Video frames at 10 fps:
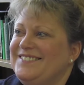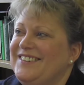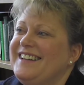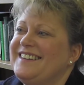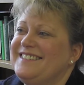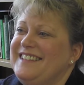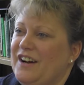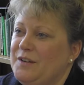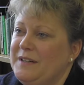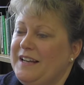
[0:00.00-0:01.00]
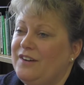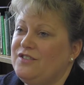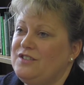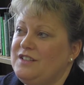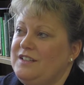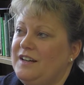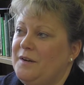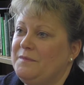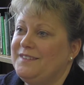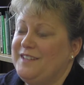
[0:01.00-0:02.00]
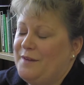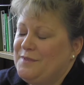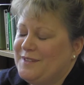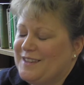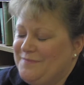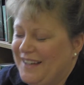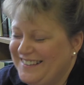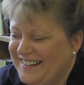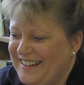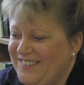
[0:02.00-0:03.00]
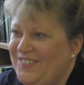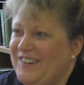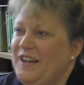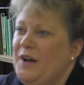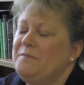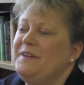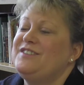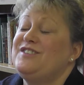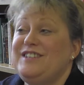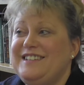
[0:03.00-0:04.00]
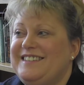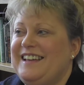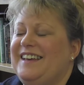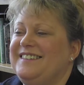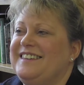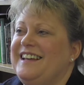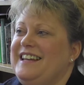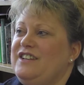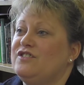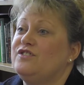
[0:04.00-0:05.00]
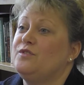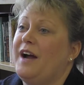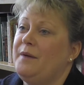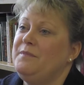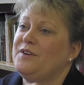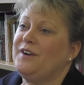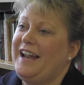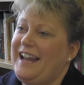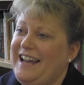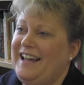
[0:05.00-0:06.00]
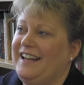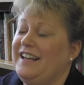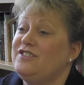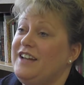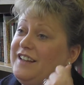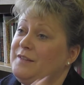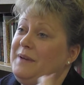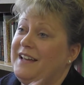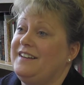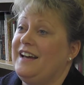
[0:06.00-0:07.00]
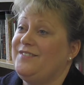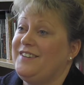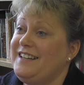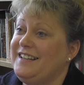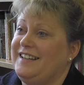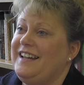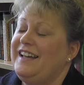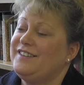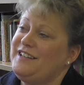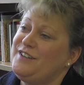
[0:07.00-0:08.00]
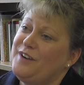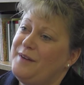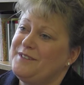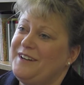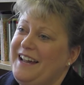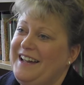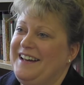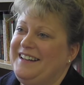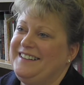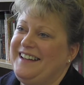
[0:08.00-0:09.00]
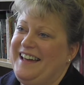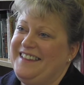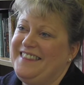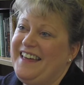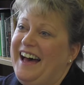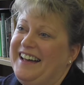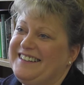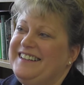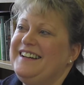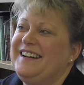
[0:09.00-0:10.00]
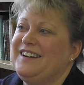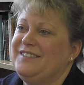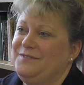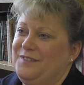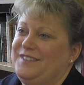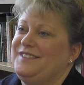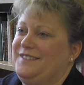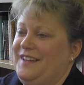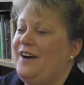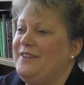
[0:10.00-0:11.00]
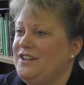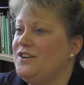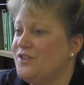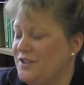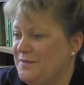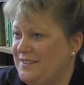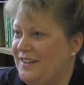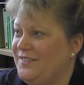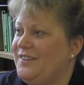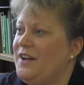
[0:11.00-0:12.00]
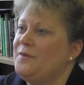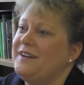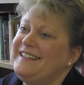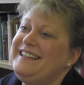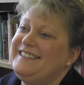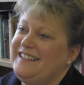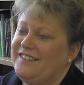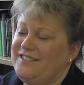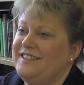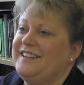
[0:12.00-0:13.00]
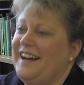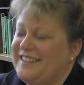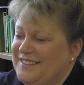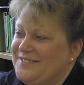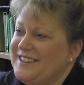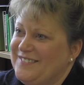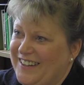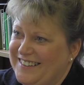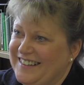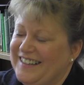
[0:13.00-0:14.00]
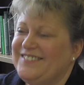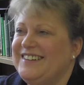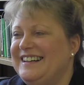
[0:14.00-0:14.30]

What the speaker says: play this down a bit, how she stabbed him with a penknife. But she says that he just grabbed her hand and she had the penknife in it. So he grabbed her hand and that was how he hurt himself, whereas he said she attacked him with the penknife.